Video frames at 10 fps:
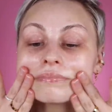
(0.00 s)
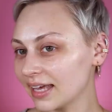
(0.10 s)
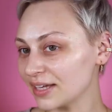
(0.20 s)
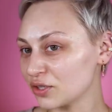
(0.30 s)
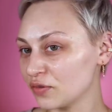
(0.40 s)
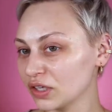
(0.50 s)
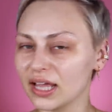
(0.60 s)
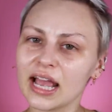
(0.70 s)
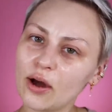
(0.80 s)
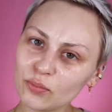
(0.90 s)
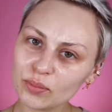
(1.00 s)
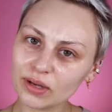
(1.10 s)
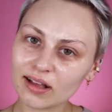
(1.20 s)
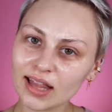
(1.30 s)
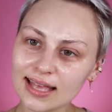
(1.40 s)
Okay, so if you're like, how do
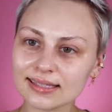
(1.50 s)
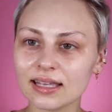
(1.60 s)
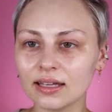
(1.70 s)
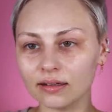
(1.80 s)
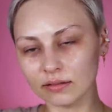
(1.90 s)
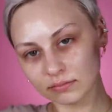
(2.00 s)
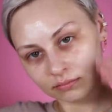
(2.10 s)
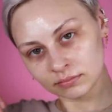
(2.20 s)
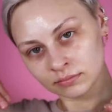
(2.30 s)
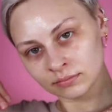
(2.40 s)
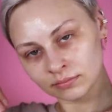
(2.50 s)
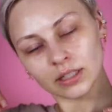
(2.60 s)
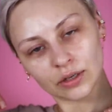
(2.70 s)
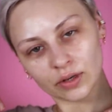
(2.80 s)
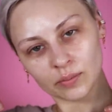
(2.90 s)
people get glass skin?
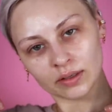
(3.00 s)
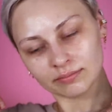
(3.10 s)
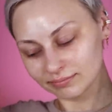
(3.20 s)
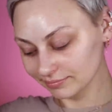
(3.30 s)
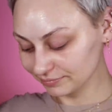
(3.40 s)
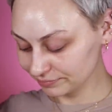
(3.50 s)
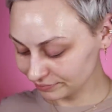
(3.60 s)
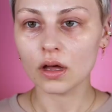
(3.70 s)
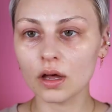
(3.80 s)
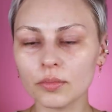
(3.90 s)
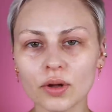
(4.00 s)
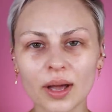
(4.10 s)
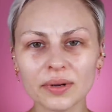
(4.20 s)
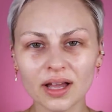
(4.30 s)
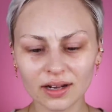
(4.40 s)
You know what I mean? Okay,
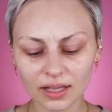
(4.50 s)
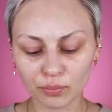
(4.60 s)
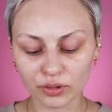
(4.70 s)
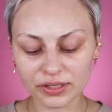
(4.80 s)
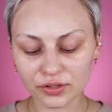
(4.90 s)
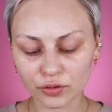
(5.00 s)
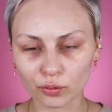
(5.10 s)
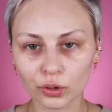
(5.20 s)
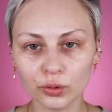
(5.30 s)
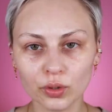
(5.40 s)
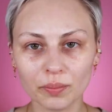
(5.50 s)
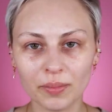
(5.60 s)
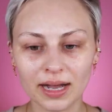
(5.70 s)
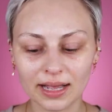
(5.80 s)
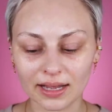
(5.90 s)
I'm gonna kind of like breeze through
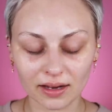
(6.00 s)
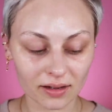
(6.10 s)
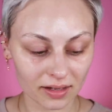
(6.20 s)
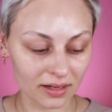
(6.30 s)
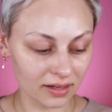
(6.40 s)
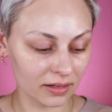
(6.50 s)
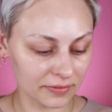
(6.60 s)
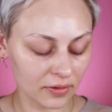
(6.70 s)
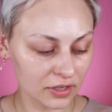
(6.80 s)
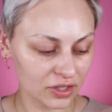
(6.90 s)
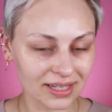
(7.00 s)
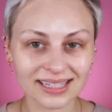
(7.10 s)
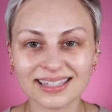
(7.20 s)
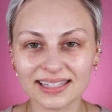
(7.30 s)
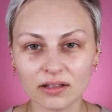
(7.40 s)
my foundation and
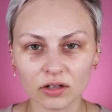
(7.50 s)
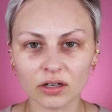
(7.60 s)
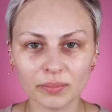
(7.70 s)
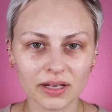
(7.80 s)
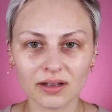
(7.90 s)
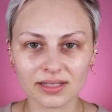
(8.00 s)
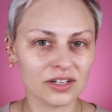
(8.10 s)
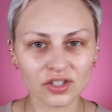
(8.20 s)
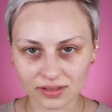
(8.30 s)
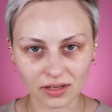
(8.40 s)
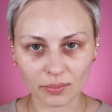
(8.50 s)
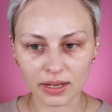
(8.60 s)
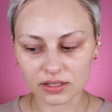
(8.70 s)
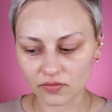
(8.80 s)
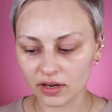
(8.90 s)
concealer because I just did a
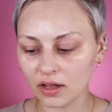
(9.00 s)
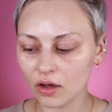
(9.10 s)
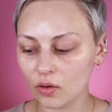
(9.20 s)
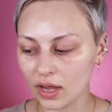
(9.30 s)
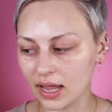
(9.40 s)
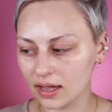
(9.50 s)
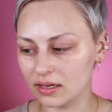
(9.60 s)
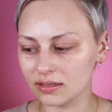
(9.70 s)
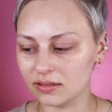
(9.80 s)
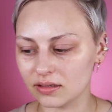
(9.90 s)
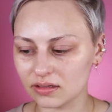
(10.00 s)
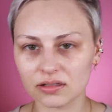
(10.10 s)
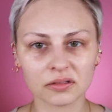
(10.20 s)
base video and